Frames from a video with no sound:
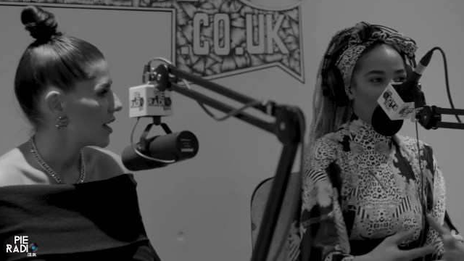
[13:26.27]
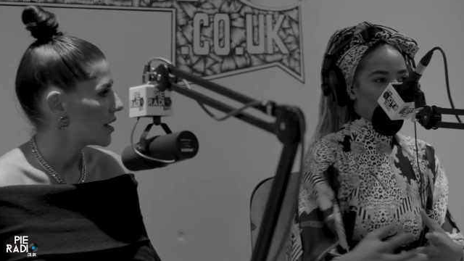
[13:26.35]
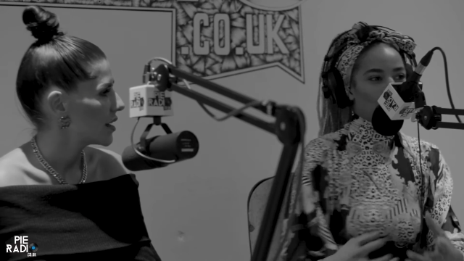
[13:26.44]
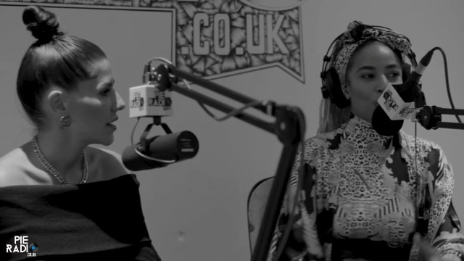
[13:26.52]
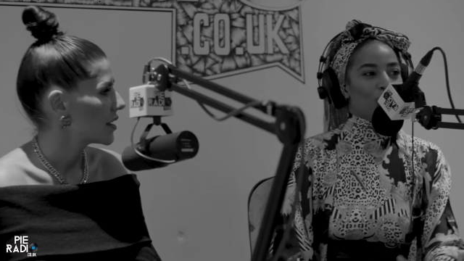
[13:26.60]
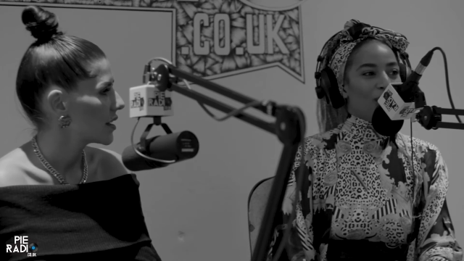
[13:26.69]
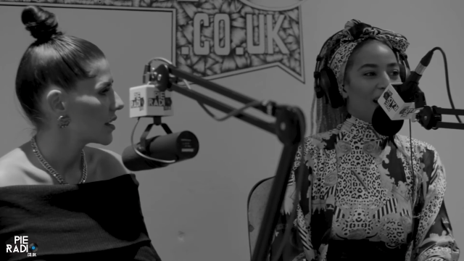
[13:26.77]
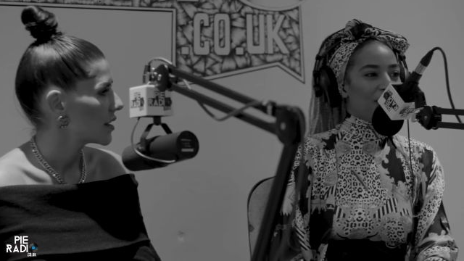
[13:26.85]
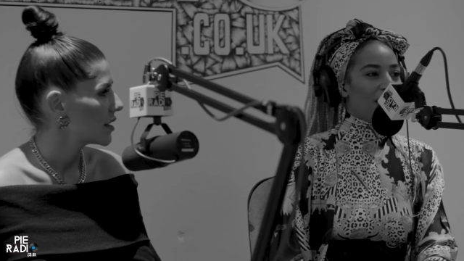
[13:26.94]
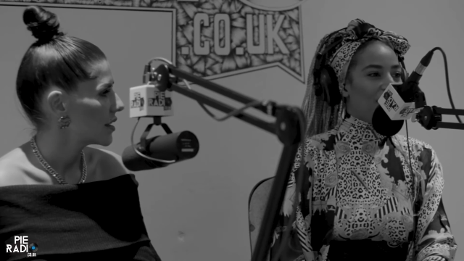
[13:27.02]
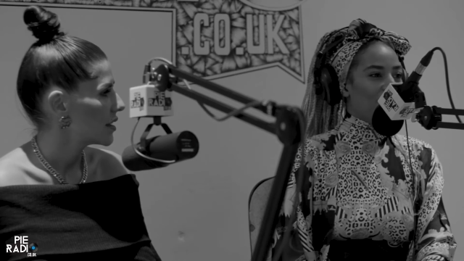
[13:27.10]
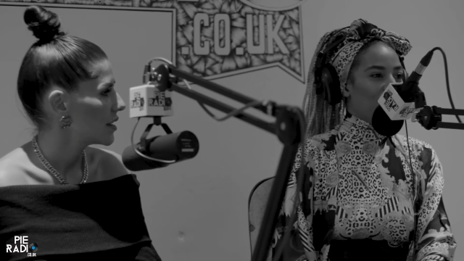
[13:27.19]
Speaker 1: I don't look like
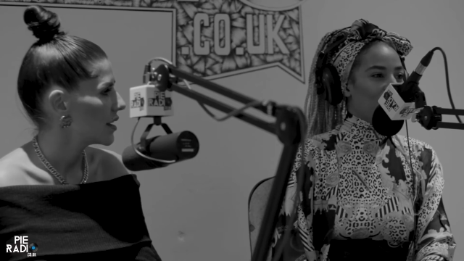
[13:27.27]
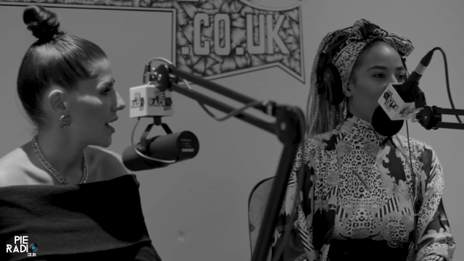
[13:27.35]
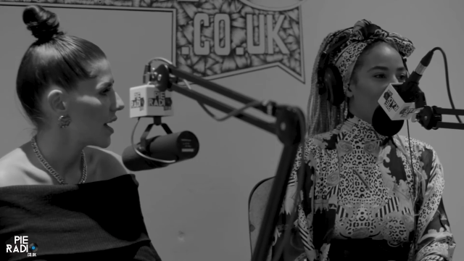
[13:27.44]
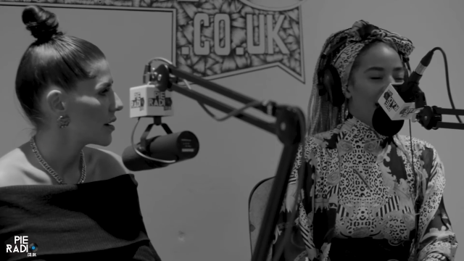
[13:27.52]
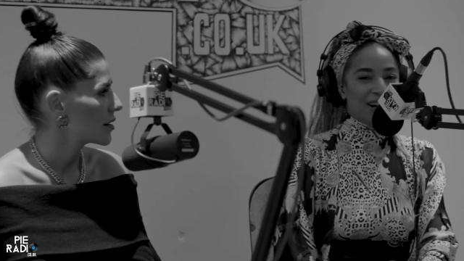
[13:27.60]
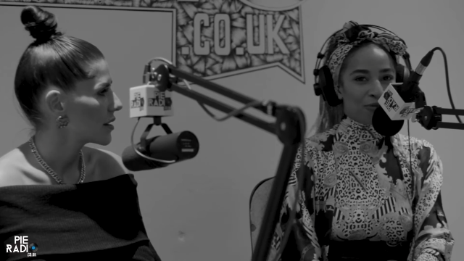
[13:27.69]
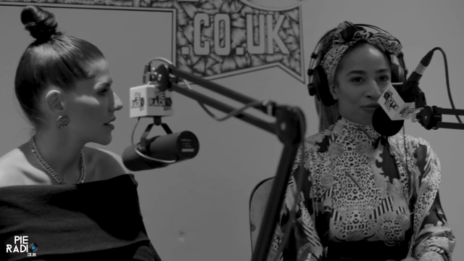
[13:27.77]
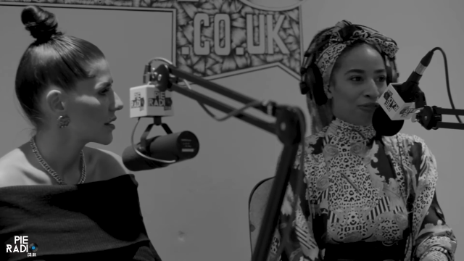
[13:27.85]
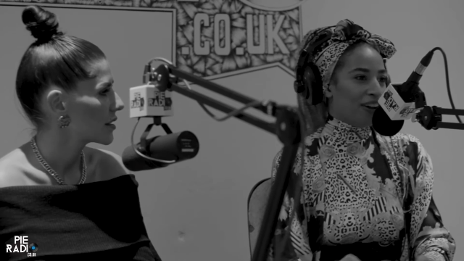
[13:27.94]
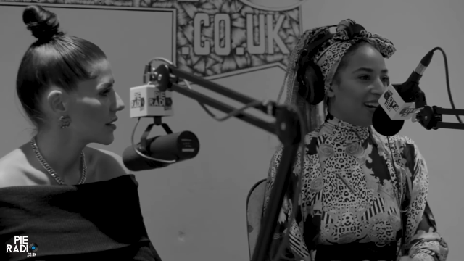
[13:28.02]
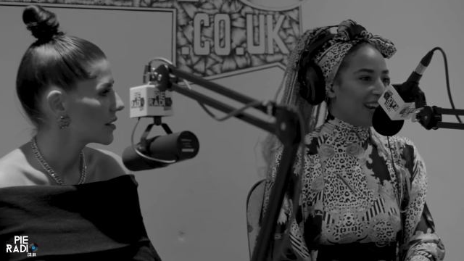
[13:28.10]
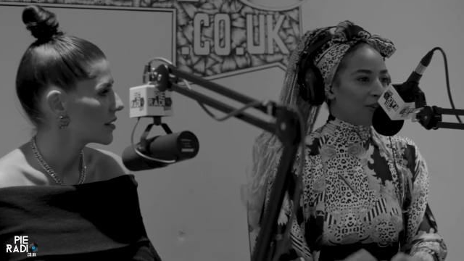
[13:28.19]
that or yeah. I don't
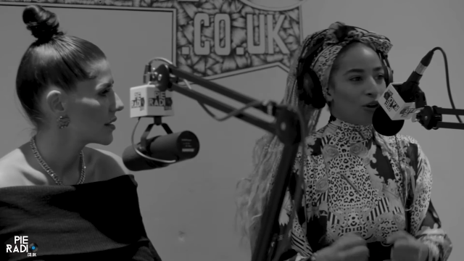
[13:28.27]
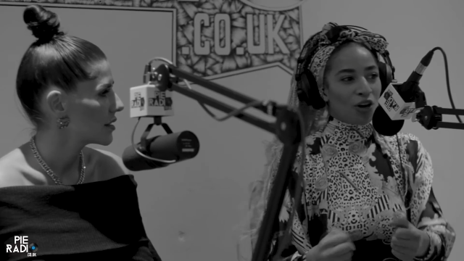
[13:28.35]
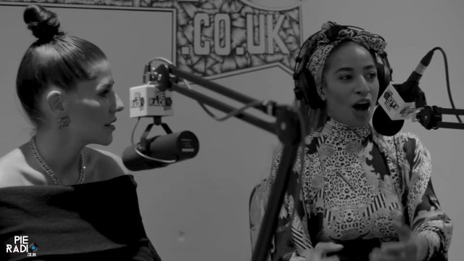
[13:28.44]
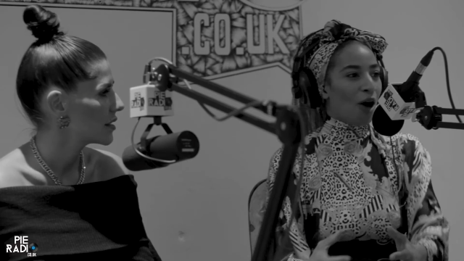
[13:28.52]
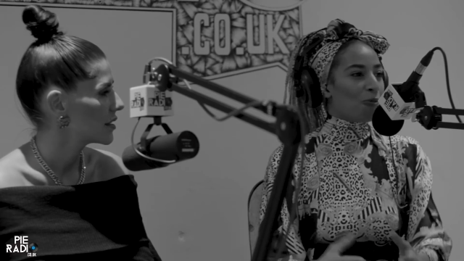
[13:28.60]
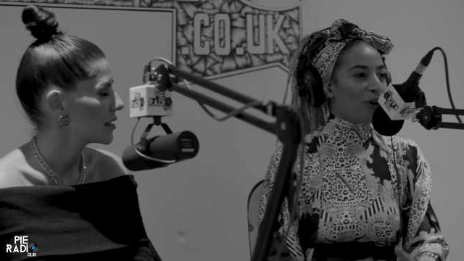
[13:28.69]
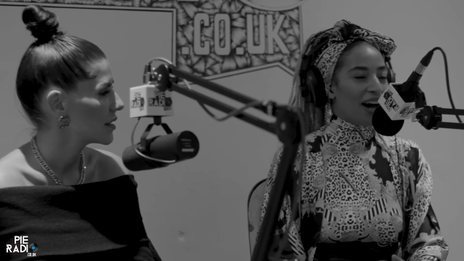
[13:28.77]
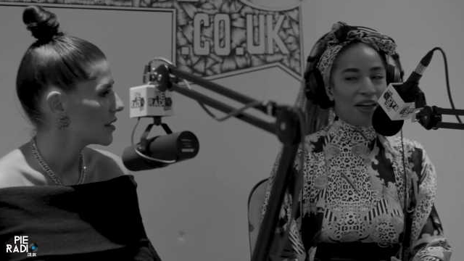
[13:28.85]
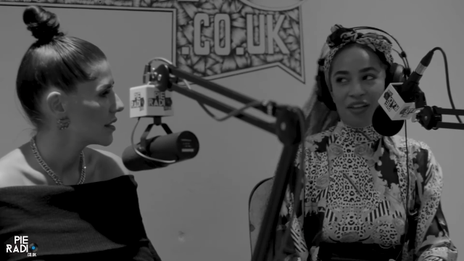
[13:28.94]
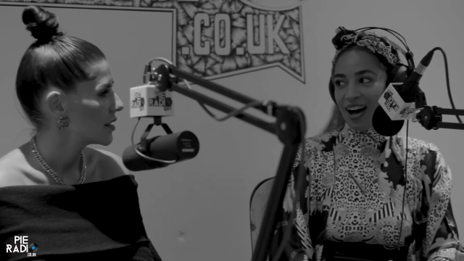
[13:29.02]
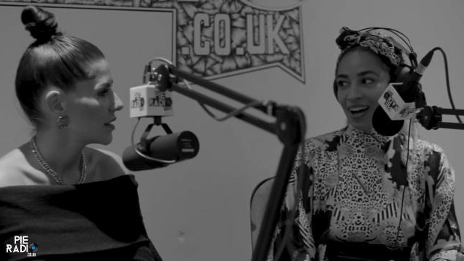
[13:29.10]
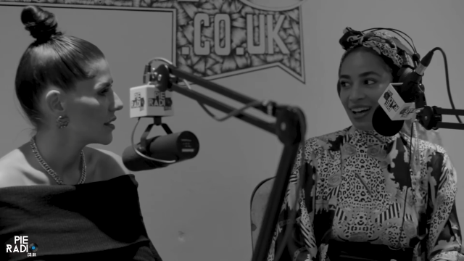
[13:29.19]
fit in here or I can't wear
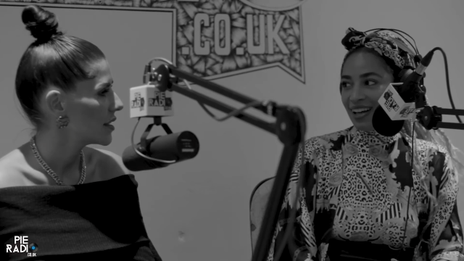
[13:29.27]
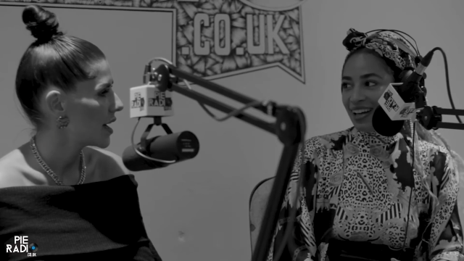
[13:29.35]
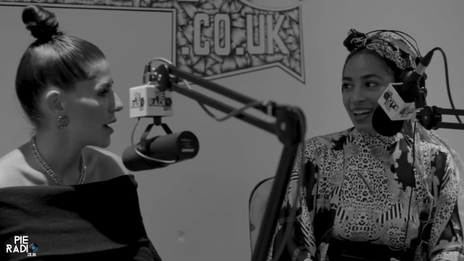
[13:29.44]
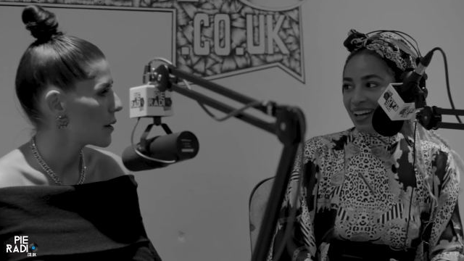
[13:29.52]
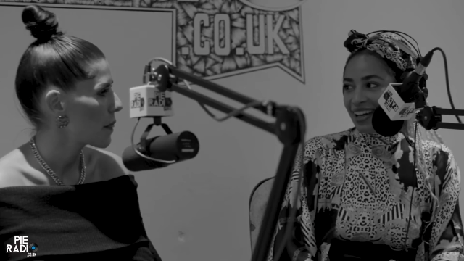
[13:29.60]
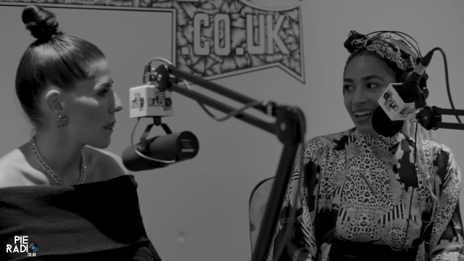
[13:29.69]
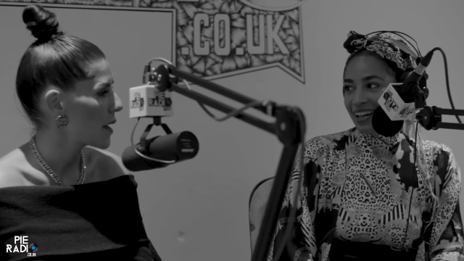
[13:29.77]
that. Yeah. yeah.